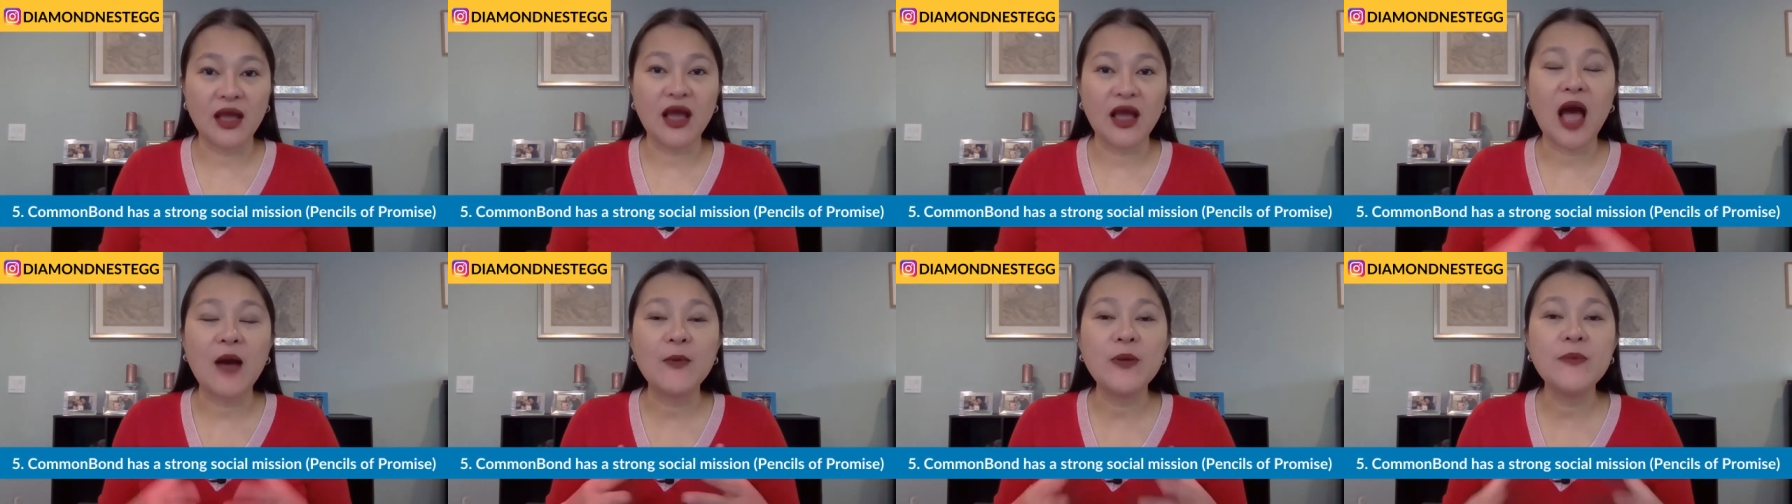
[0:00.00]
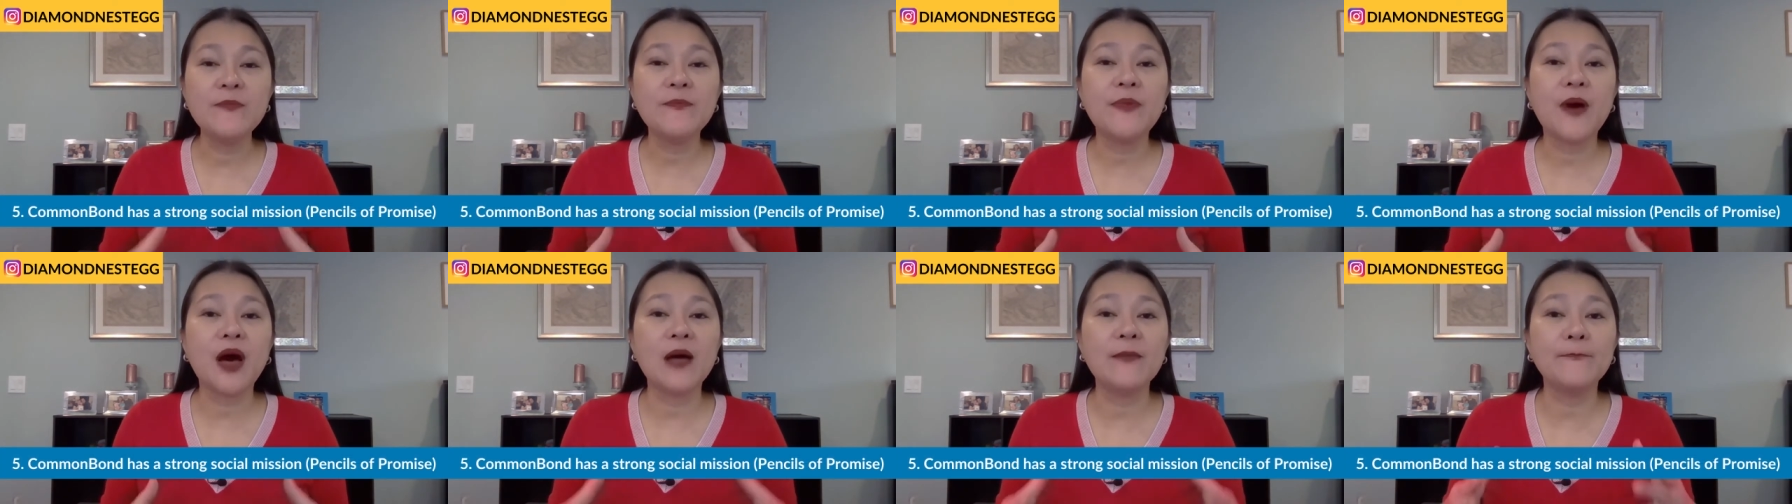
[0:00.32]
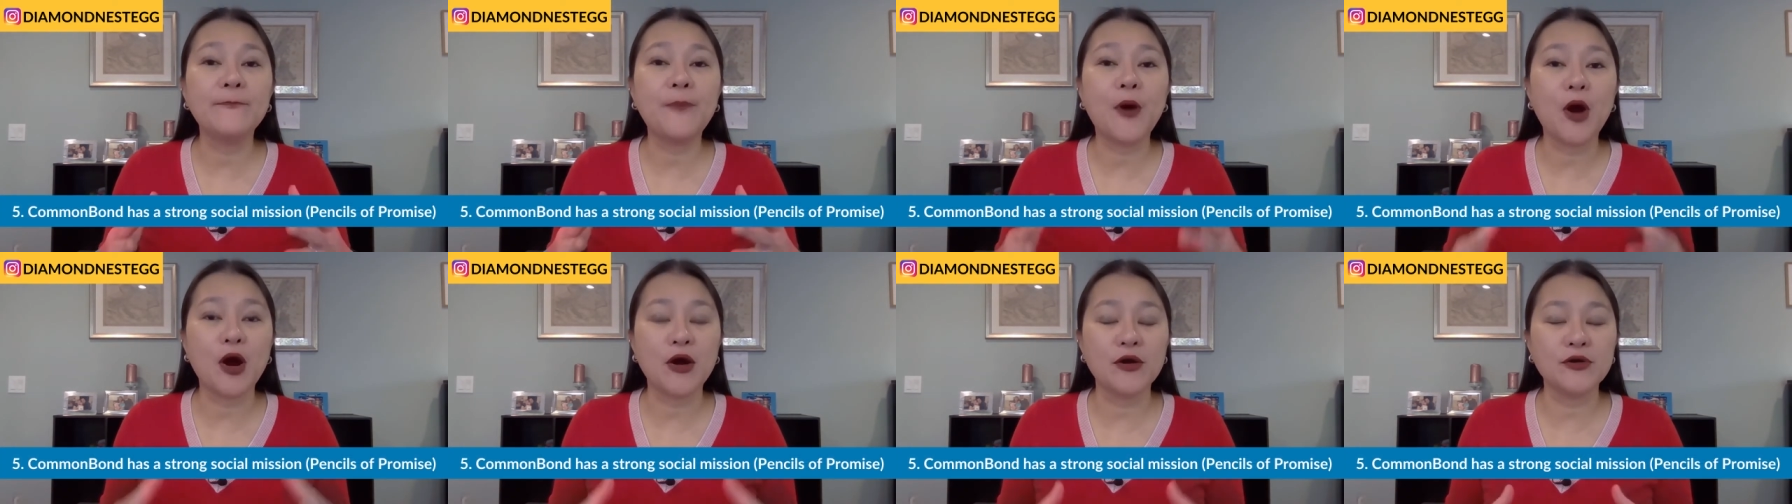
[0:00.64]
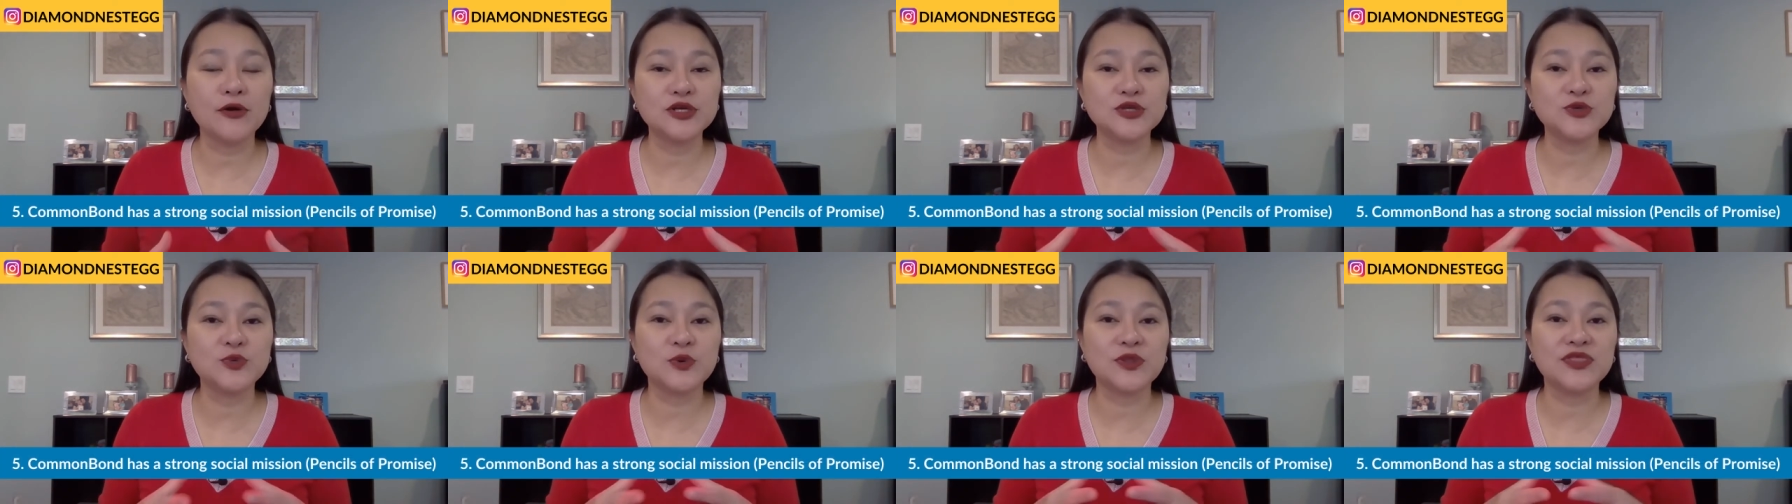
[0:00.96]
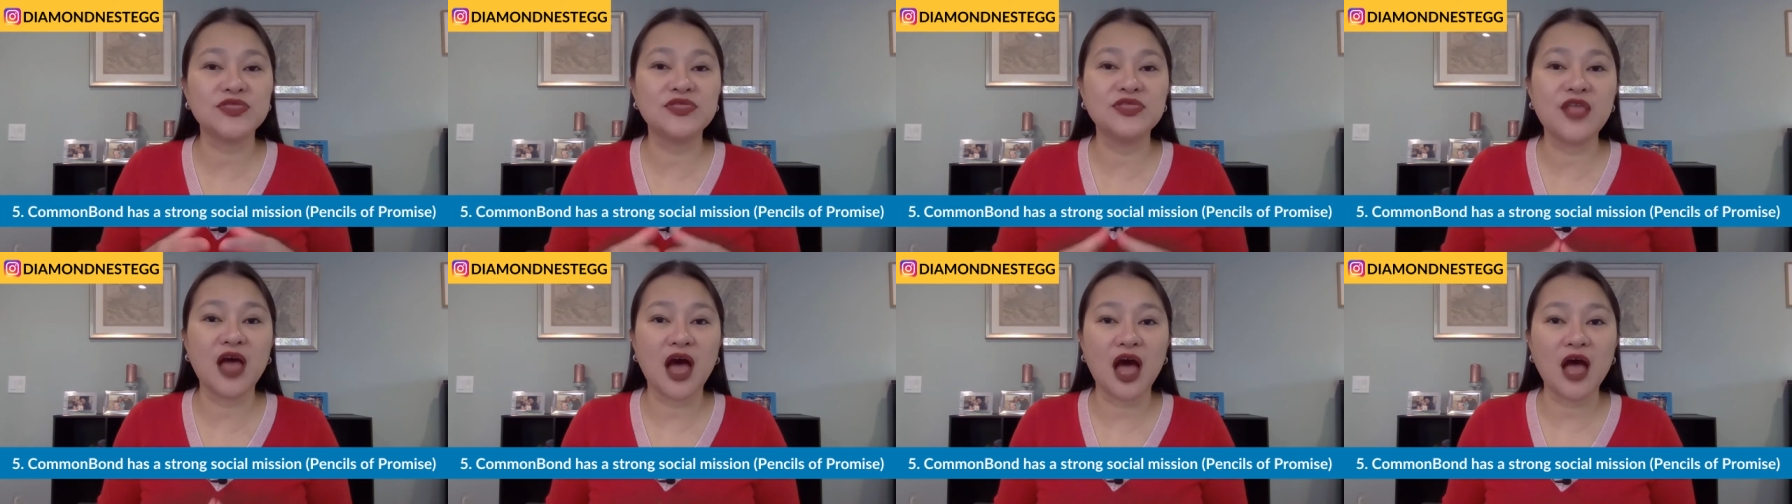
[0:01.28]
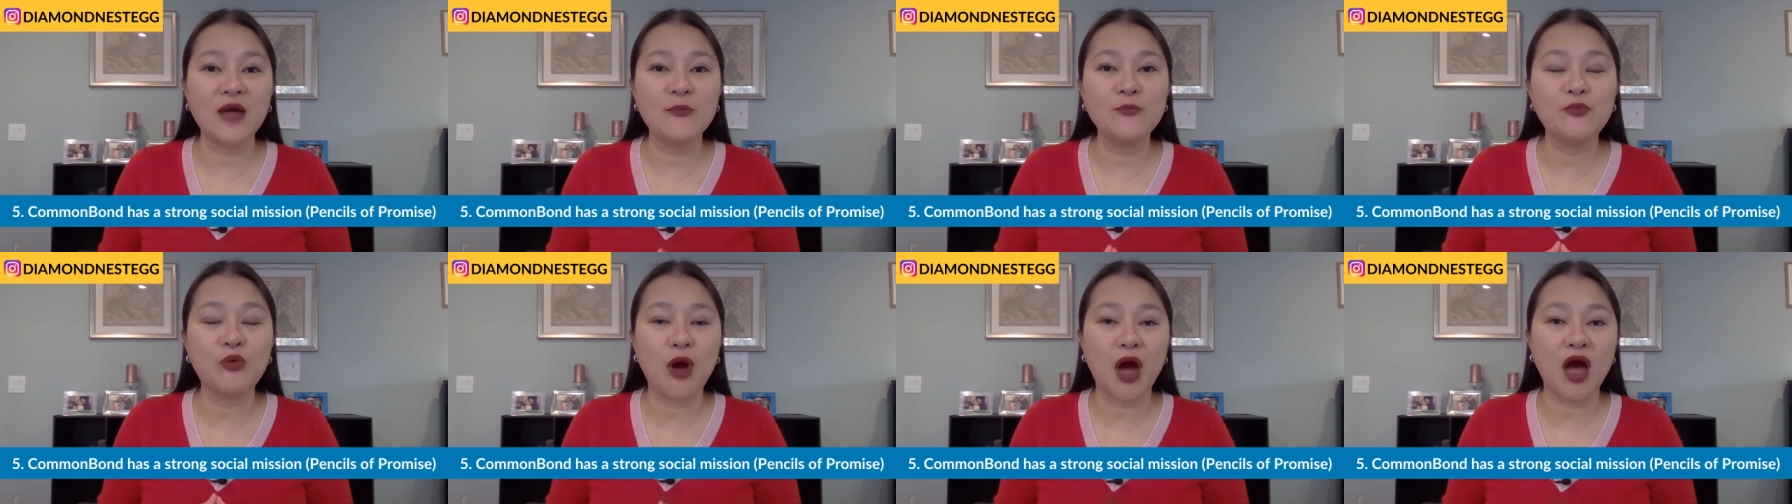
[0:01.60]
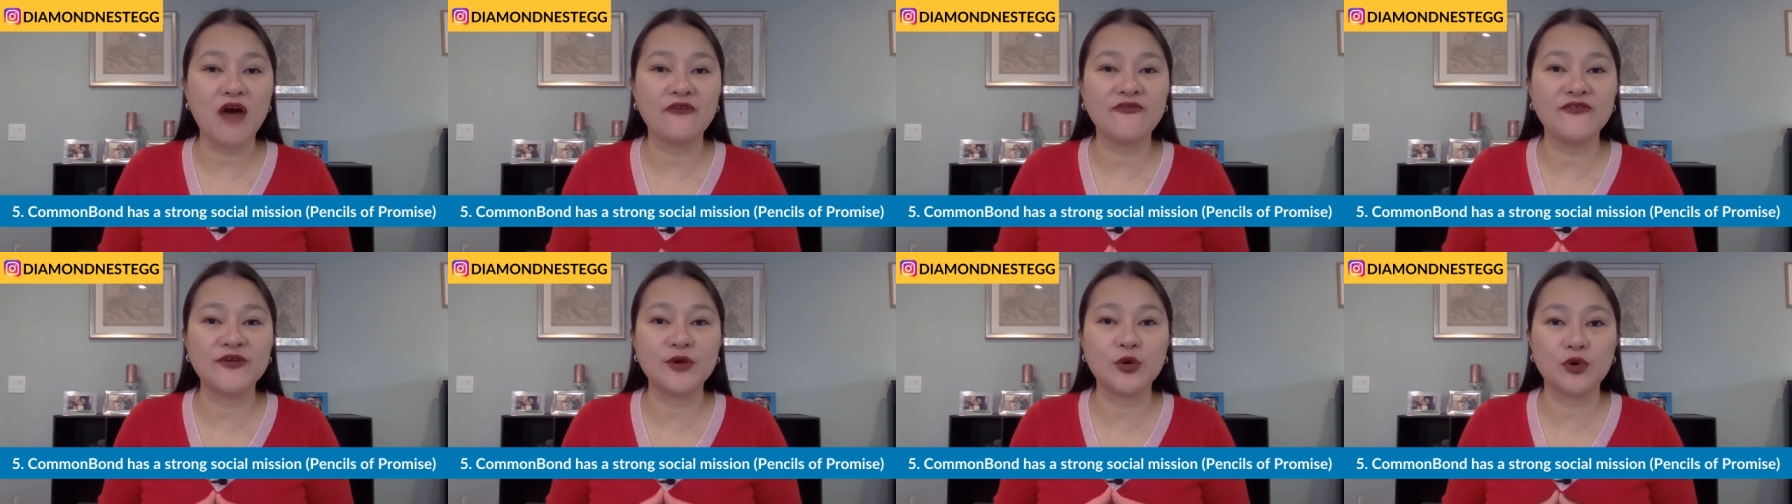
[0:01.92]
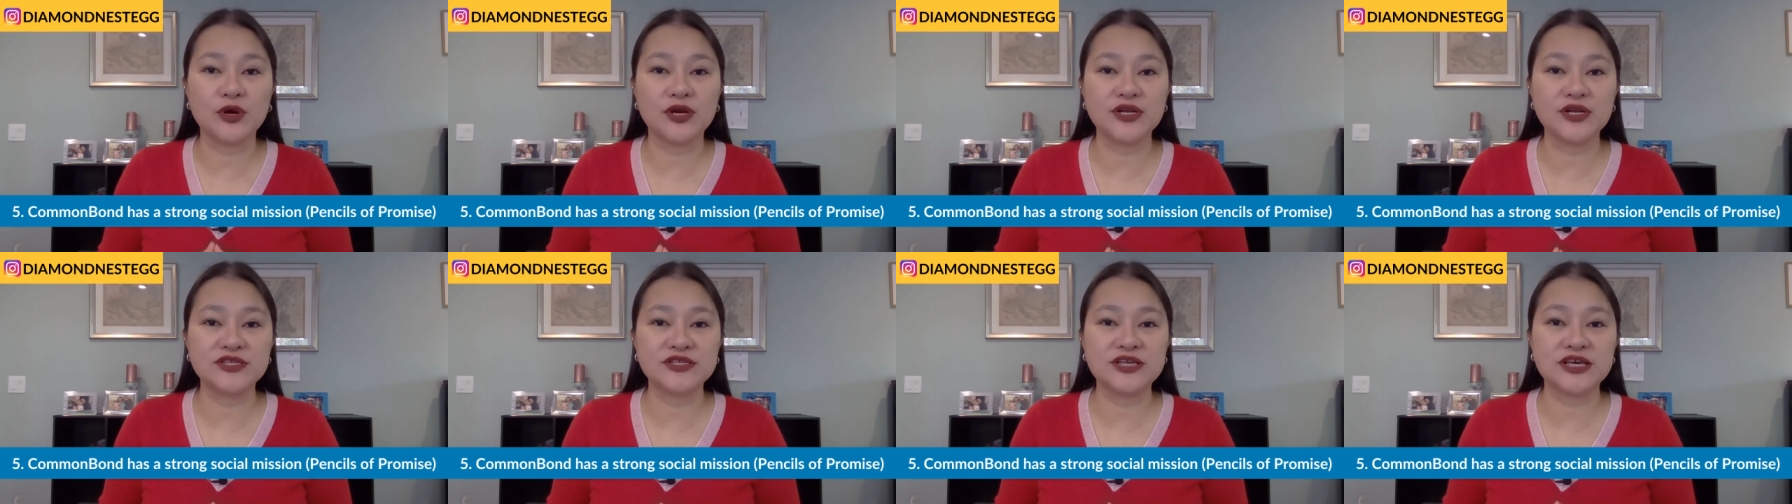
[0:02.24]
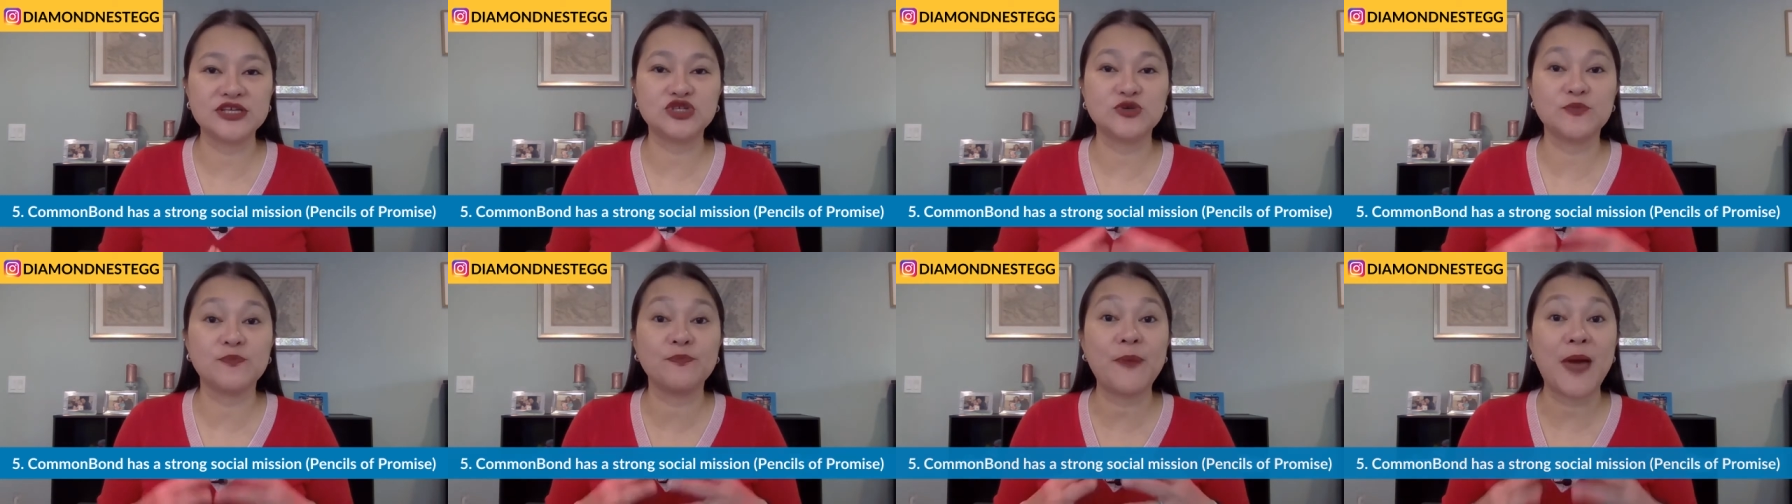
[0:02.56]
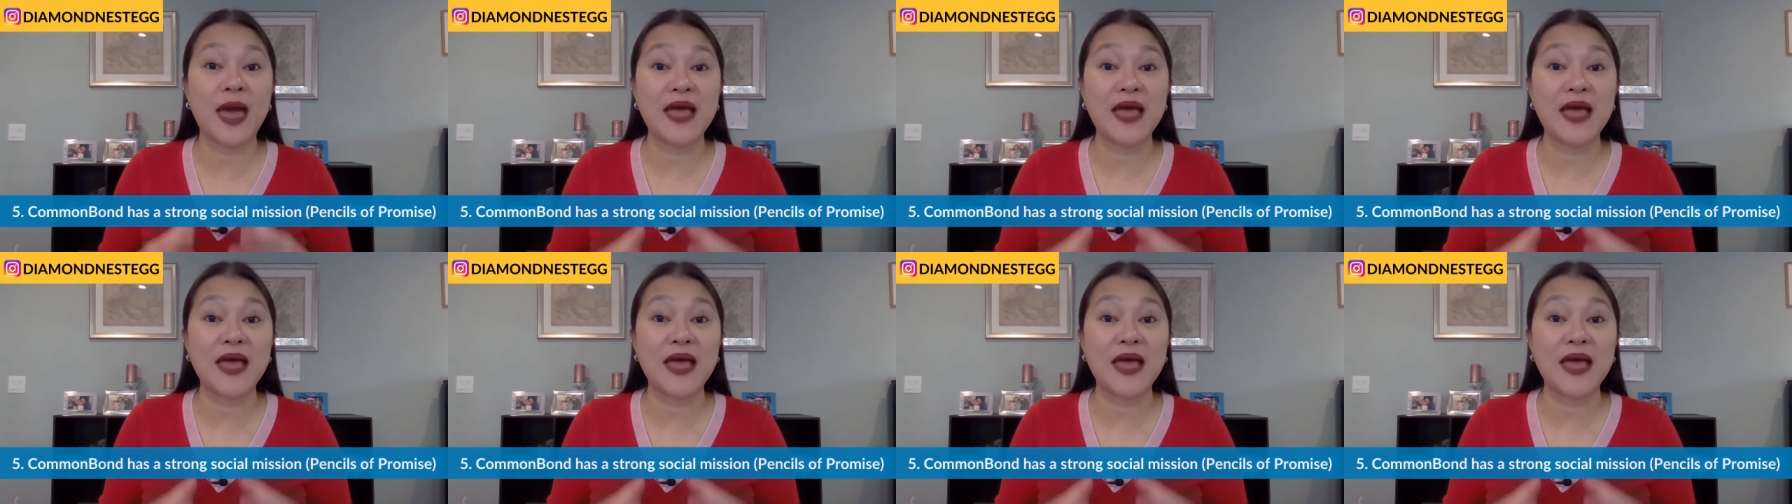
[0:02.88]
CommonBond partners with nonprofit organization